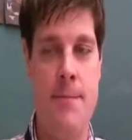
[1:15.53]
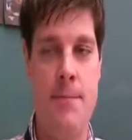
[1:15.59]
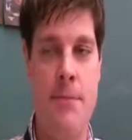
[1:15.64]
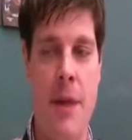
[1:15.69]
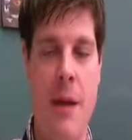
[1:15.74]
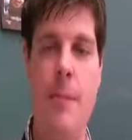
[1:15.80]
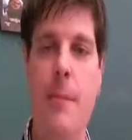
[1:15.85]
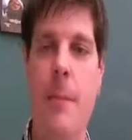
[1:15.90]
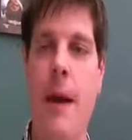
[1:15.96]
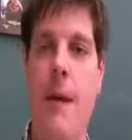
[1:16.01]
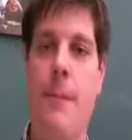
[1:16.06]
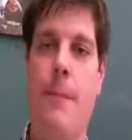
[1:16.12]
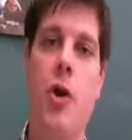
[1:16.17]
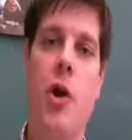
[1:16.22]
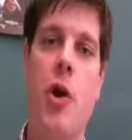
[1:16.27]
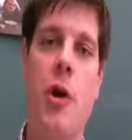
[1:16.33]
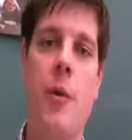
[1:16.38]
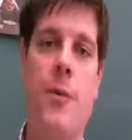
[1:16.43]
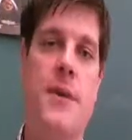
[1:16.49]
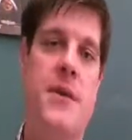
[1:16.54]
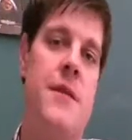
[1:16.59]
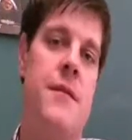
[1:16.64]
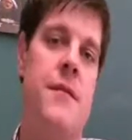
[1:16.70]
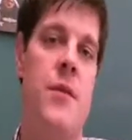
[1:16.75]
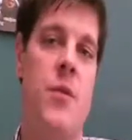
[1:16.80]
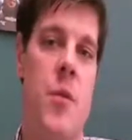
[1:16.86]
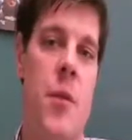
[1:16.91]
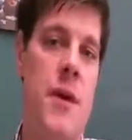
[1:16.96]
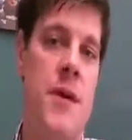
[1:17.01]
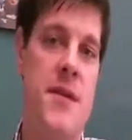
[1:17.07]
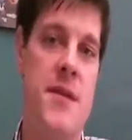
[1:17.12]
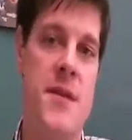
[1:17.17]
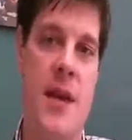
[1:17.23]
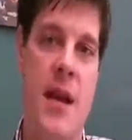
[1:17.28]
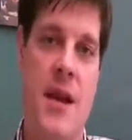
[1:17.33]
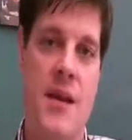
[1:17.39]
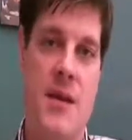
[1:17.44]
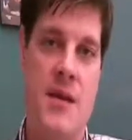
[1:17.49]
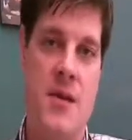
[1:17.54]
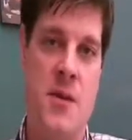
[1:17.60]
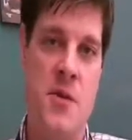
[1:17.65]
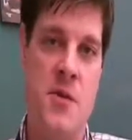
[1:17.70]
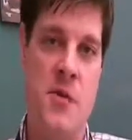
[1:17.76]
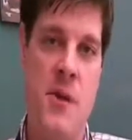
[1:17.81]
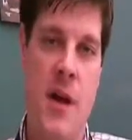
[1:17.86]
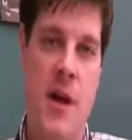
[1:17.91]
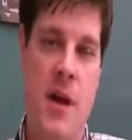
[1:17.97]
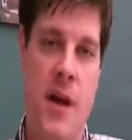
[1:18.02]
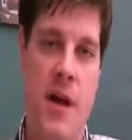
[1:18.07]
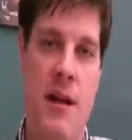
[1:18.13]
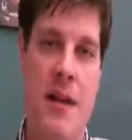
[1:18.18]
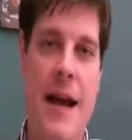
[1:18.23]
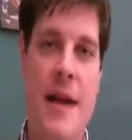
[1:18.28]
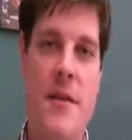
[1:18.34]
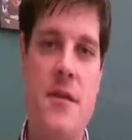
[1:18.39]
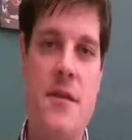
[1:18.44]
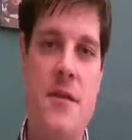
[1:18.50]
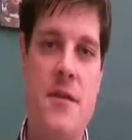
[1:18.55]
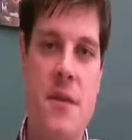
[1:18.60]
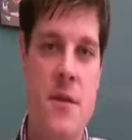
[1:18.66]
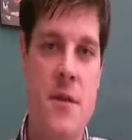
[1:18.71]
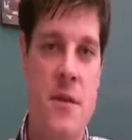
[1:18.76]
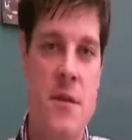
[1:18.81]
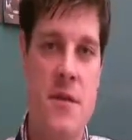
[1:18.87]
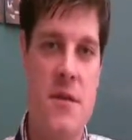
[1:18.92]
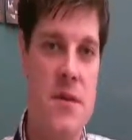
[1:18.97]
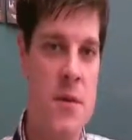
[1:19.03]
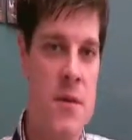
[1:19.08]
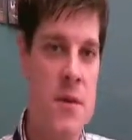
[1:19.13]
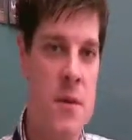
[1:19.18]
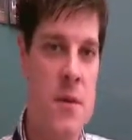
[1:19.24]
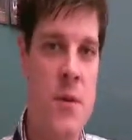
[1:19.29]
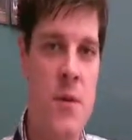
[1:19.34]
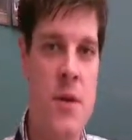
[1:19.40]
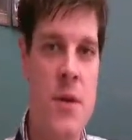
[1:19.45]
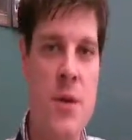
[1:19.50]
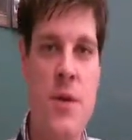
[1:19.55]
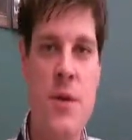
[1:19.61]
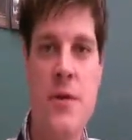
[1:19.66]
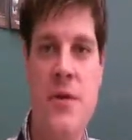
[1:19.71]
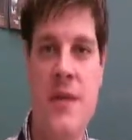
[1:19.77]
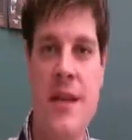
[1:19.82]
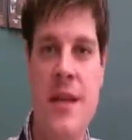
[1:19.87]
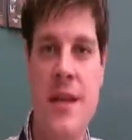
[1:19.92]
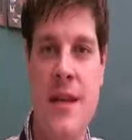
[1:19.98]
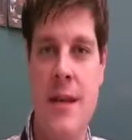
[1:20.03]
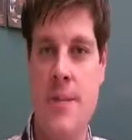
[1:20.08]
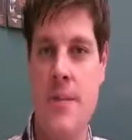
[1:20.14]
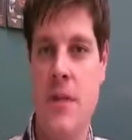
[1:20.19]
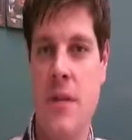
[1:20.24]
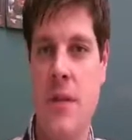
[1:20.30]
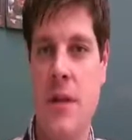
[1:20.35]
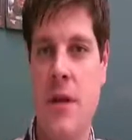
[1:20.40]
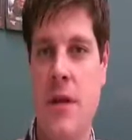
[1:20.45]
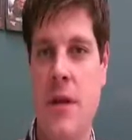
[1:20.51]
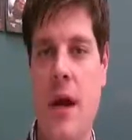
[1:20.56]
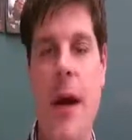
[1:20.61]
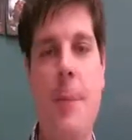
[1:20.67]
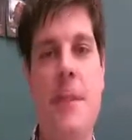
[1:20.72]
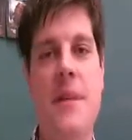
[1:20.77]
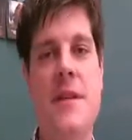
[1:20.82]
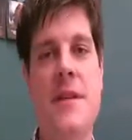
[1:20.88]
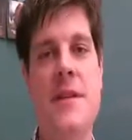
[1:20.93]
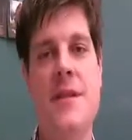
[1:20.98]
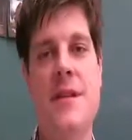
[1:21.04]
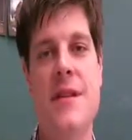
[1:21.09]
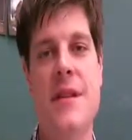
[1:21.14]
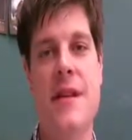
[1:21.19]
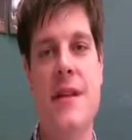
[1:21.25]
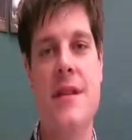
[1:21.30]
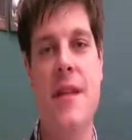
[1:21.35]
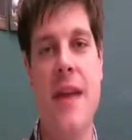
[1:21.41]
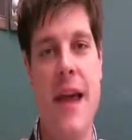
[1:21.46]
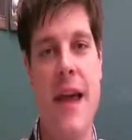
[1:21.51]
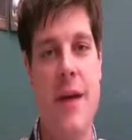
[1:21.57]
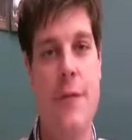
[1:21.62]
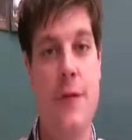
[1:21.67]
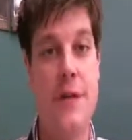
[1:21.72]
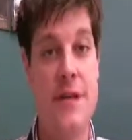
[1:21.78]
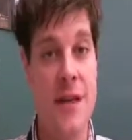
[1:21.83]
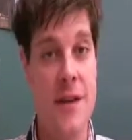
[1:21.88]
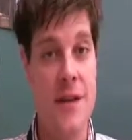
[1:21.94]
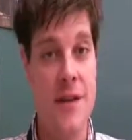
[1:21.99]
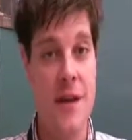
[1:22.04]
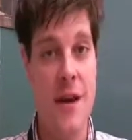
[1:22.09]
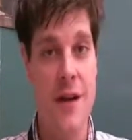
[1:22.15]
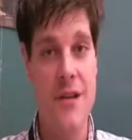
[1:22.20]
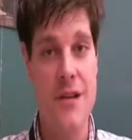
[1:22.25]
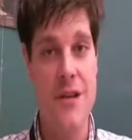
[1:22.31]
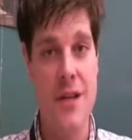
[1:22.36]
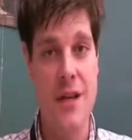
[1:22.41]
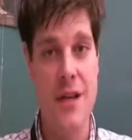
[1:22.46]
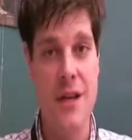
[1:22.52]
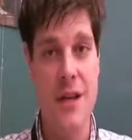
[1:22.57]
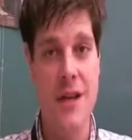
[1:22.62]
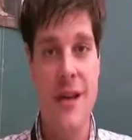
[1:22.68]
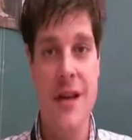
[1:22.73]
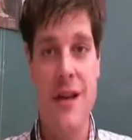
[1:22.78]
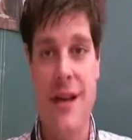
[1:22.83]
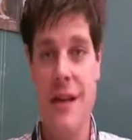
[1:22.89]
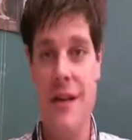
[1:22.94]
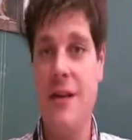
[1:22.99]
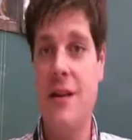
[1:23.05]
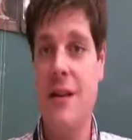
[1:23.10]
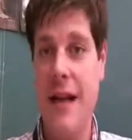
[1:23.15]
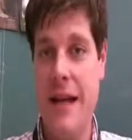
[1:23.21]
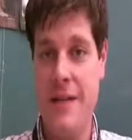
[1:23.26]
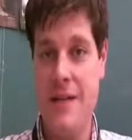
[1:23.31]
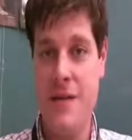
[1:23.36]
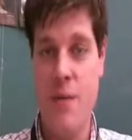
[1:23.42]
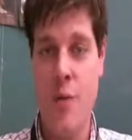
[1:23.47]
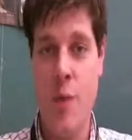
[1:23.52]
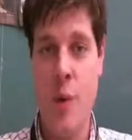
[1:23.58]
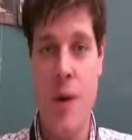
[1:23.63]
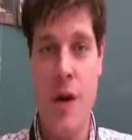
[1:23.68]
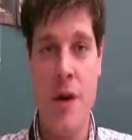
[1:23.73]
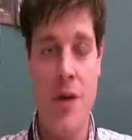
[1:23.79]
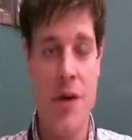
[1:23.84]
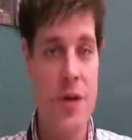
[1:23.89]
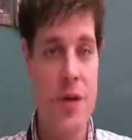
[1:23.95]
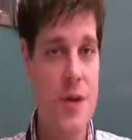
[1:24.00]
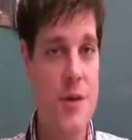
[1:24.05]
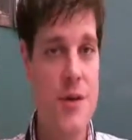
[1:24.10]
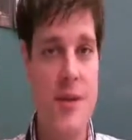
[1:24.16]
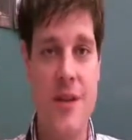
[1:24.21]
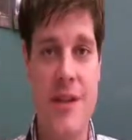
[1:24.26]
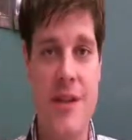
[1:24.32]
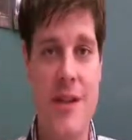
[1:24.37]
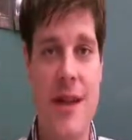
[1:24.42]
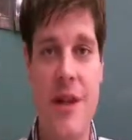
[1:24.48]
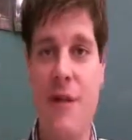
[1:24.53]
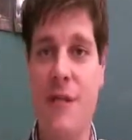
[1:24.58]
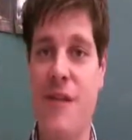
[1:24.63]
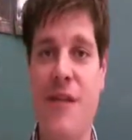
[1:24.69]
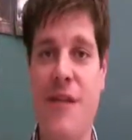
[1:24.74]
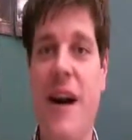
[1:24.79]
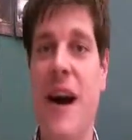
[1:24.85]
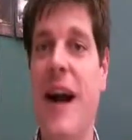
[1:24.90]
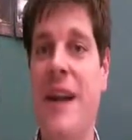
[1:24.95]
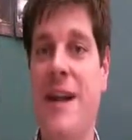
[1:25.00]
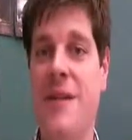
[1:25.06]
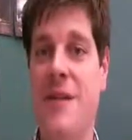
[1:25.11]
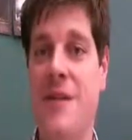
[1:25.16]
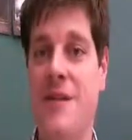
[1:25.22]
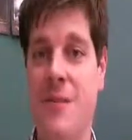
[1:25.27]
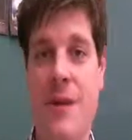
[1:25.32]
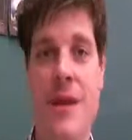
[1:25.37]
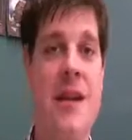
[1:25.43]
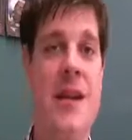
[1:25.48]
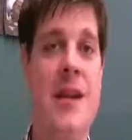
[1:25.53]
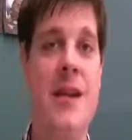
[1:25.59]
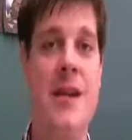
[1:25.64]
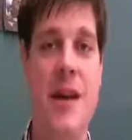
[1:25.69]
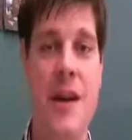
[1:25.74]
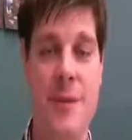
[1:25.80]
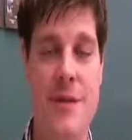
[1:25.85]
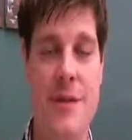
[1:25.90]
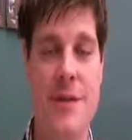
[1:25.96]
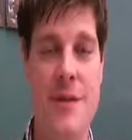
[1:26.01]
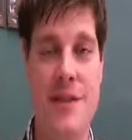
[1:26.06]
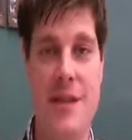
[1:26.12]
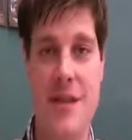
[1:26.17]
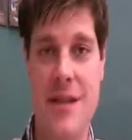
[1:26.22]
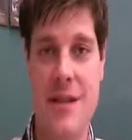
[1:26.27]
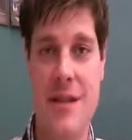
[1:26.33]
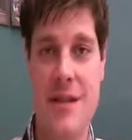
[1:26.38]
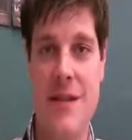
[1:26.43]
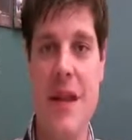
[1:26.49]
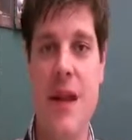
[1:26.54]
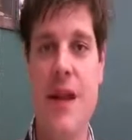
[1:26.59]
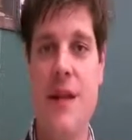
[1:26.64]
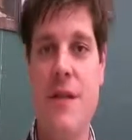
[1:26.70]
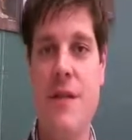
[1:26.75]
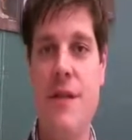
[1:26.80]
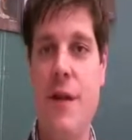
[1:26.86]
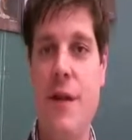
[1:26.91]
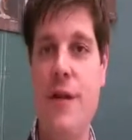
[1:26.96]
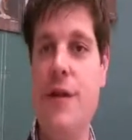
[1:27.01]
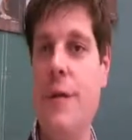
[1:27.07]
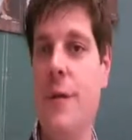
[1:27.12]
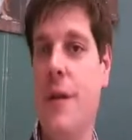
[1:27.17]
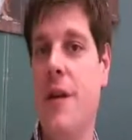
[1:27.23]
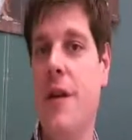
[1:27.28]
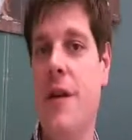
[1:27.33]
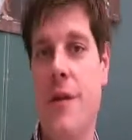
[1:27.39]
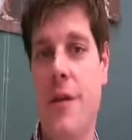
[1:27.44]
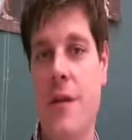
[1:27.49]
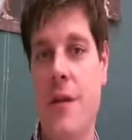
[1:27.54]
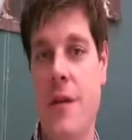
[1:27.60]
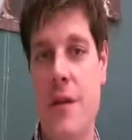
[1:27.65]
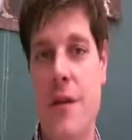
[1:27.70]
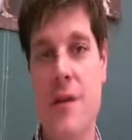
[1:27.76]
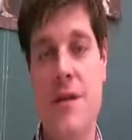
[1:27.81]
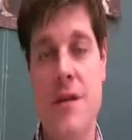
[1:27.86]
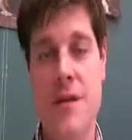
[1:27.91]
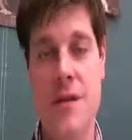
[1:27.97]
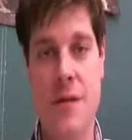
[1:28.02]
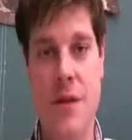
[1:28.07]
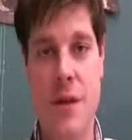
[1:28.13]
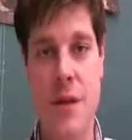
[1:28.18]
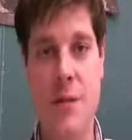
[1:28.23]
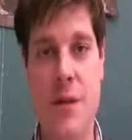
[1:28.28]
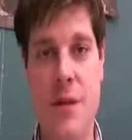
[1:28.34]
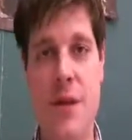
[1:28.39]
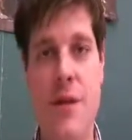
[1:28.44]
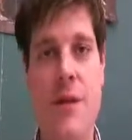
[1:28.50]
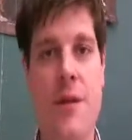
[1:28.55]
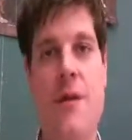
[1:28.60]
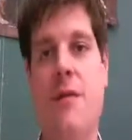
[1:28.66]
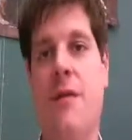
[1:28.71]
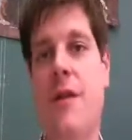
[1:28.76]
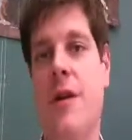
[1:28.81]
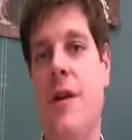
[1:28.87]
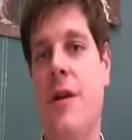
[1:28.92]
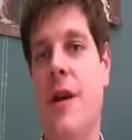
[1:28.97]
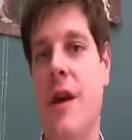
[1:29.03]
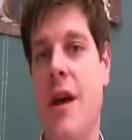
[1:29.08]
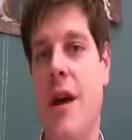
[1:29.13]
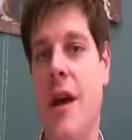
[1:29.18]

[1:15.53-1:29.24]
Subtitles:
My purpose of it was to allow the students to use the competency that they have with technology in the classroom where usually they don't find many competencies. They're very familiar with the uses of a computer. They're very